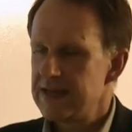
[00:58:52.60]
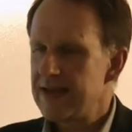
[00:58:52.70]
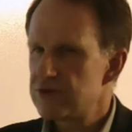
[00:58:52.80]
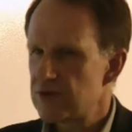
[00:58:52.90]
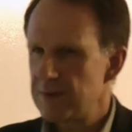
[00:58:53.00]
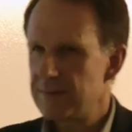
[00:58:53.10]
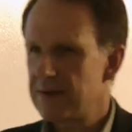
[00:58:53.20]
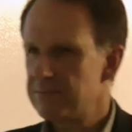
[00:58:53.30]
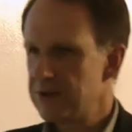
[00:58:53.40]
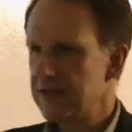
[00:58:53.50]
Yeah, the trouble
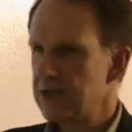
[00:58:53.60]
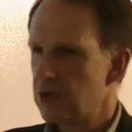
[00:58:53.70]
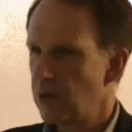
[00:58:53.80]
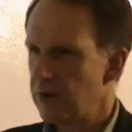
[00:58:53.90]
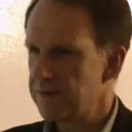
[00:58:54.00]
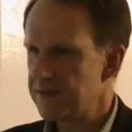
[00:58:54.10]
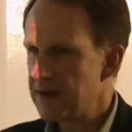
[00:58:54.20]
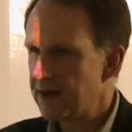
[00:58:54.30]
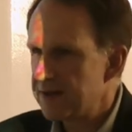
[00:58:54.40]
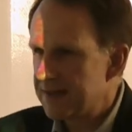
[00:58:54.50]
about putting it in quaff, it
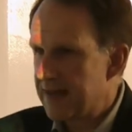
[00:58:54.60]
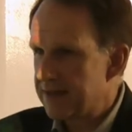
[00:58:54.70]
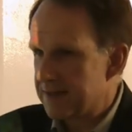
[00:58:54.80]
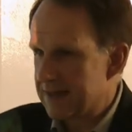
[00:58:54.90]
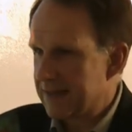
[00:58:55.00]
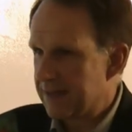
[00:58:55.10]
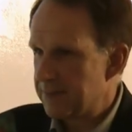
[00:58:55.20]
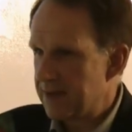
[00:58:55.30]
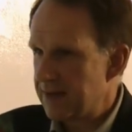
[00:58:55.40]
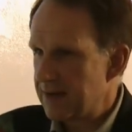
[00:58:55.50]
then isolates it a
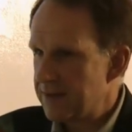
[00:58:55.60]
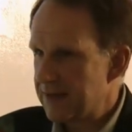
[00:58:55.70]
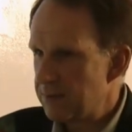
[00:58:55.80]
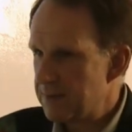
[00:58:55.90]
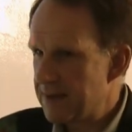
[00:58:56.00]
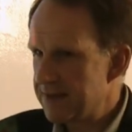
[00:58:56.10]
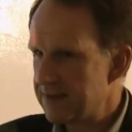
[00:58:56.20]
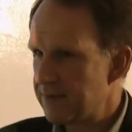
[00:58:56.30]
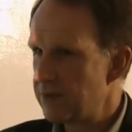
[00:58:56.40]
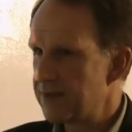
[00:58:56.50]
little bit, and I think it would be
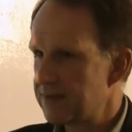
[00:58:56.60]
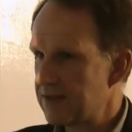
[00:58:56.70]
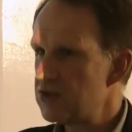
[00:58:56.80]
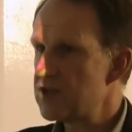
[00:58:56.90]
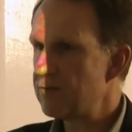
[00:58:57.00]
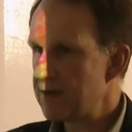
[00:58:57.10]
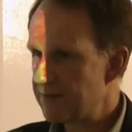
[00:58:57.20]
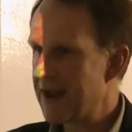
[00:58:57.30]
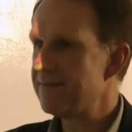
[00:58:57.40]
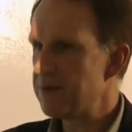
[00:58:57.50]
best if it was just done
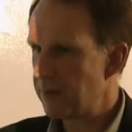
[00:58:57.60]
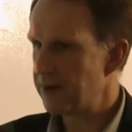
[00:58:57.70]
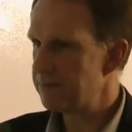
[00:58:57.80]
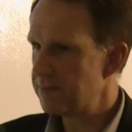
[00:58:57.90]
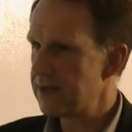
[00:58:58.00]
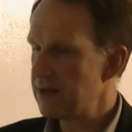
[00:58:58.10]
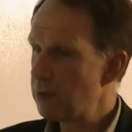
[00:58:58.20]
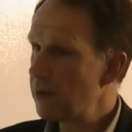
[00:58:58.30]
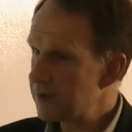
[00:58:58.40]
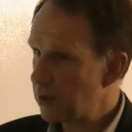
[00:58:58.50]
generally for everyone. But
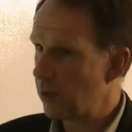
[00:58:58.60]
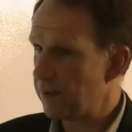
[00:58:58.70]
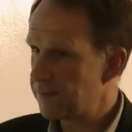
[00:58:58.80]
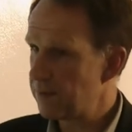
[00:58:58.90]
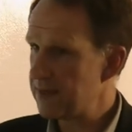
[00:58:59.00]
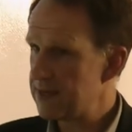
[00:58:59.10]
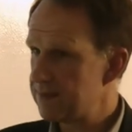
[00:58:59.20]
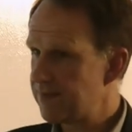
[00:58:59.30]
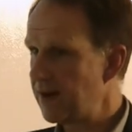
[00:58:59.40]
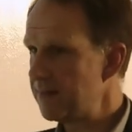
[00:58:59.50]
it was in quaff for a
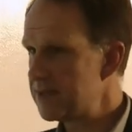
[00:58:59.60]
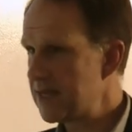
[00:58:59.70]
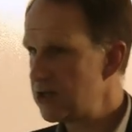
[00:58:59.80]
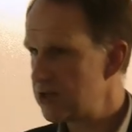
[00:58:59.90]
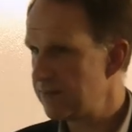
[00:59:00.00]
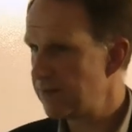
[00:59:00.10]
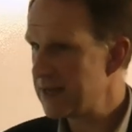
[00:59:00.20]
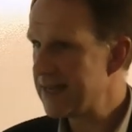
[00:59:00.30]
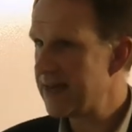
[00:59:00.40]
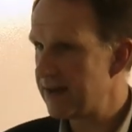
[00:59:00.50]
bit, for hypertension,
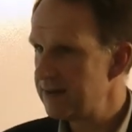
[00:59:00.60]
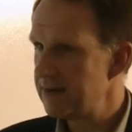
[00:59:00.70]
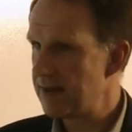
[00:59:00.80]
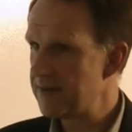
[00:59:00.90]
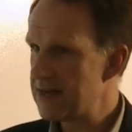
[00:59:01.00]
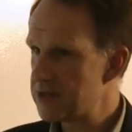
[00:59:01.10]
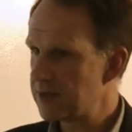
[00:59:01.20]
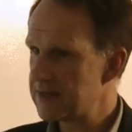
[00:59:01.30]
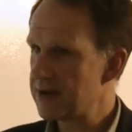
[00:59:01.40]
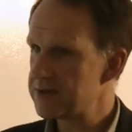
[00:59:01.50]
for a year, and then they
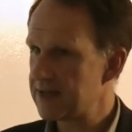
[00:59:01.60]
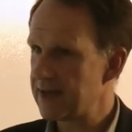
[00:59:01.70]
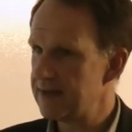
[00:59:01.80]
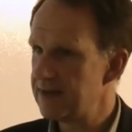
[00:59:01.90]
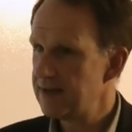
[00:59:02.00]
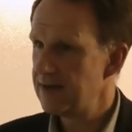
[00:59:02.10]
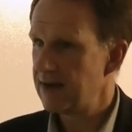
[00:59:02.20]
took it out again.